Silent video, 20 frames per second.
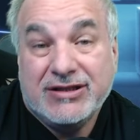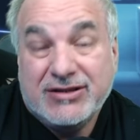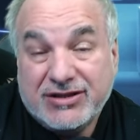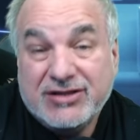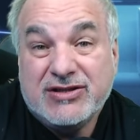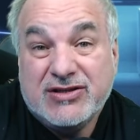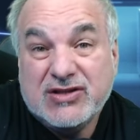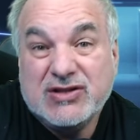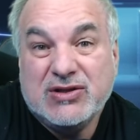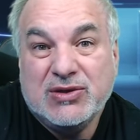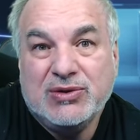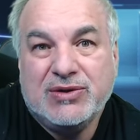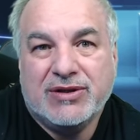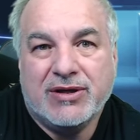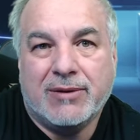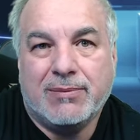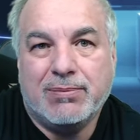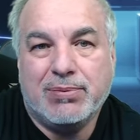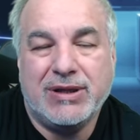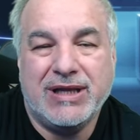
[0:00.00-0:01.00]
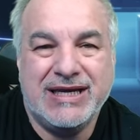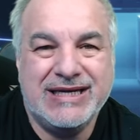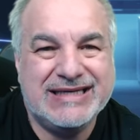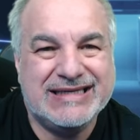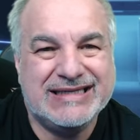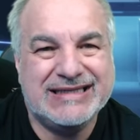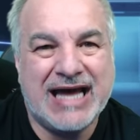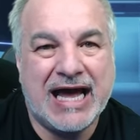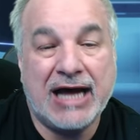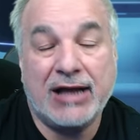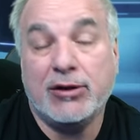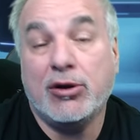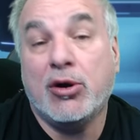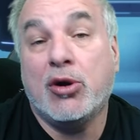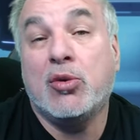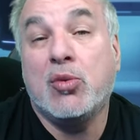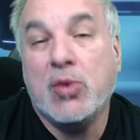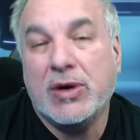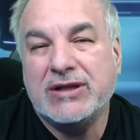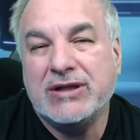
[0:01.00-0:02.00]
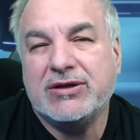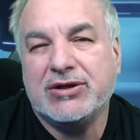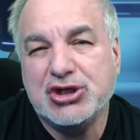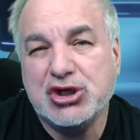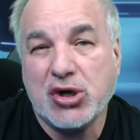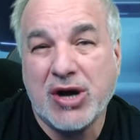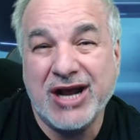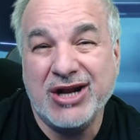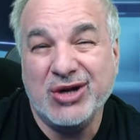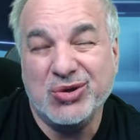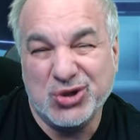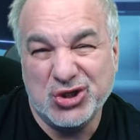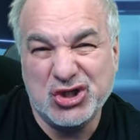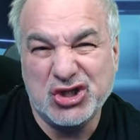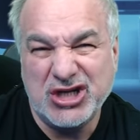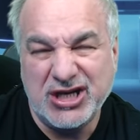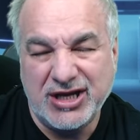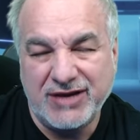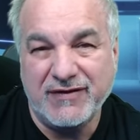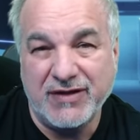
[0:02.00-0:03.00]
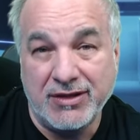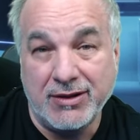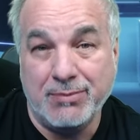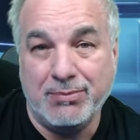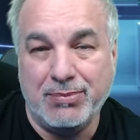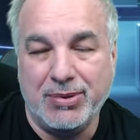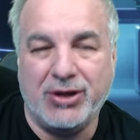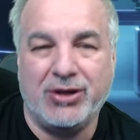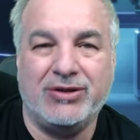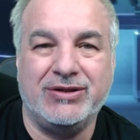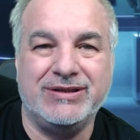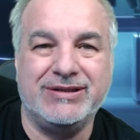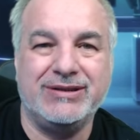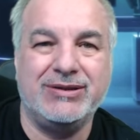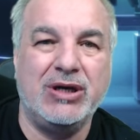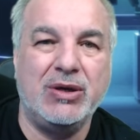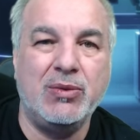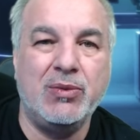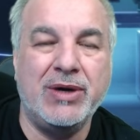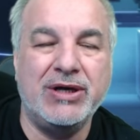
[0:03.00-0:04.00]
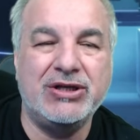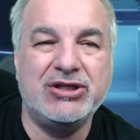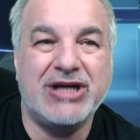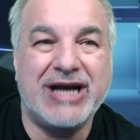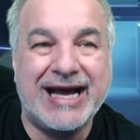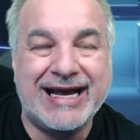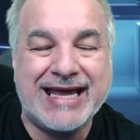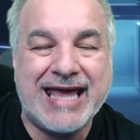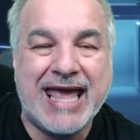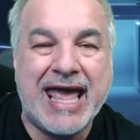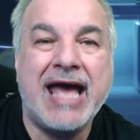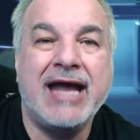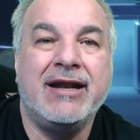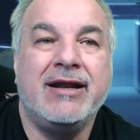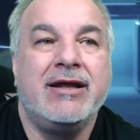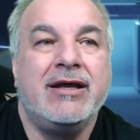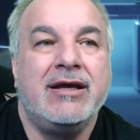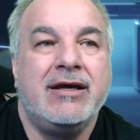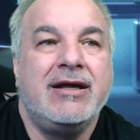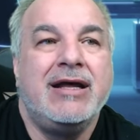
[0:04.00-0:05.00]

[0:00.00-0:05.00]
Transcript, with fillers: to suit their play style or what they're trying to achieve in the build, which again